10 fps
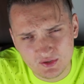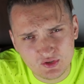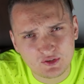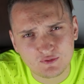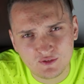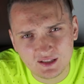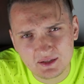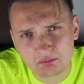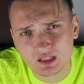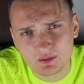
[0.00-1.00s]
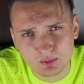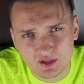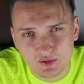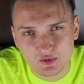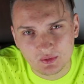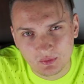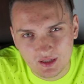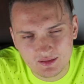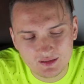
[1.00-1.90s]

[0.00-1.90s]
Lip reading: It's just a fucking manipulation, right?